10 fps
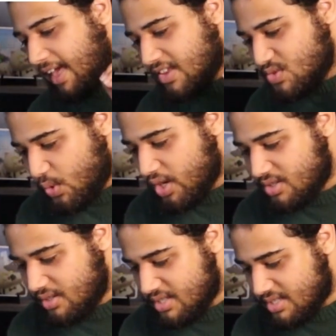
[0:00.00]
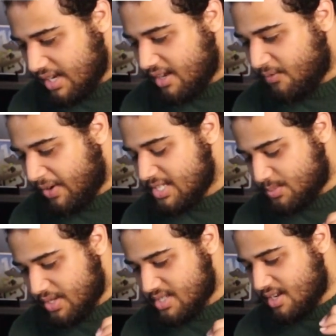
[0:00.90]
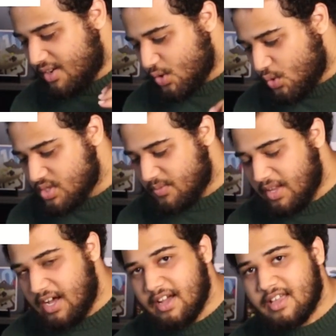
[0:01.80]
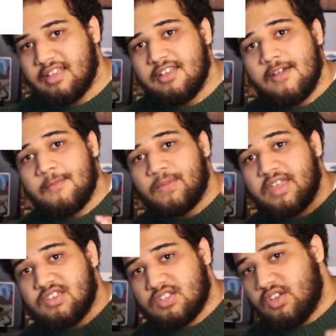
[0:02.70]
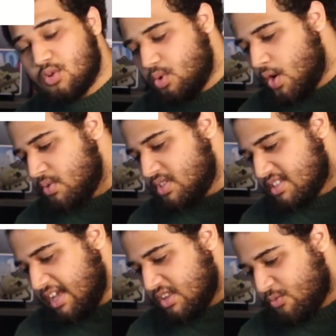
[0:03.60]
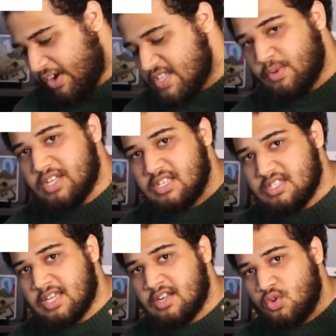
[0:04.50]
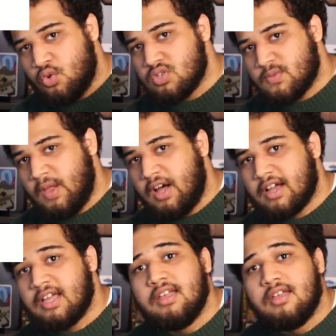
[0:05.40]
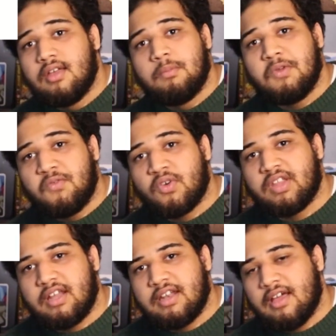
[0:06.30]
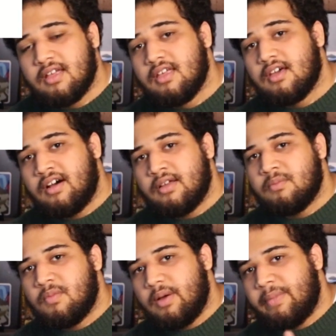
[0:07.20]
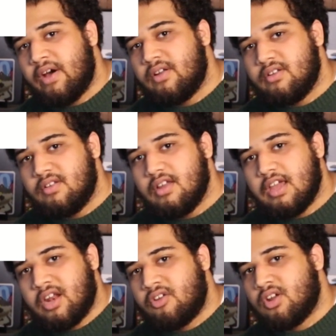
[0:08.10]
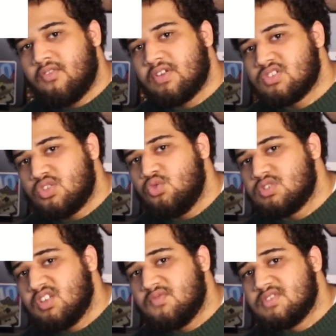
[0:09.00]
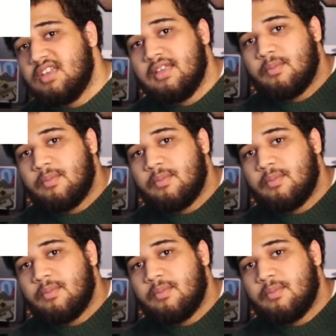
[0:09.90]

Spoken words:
As words from the Stadia vice president on Google's vlog. Here's a little quote that the vice president said on Google's vlog before they about getting rid of exclusives.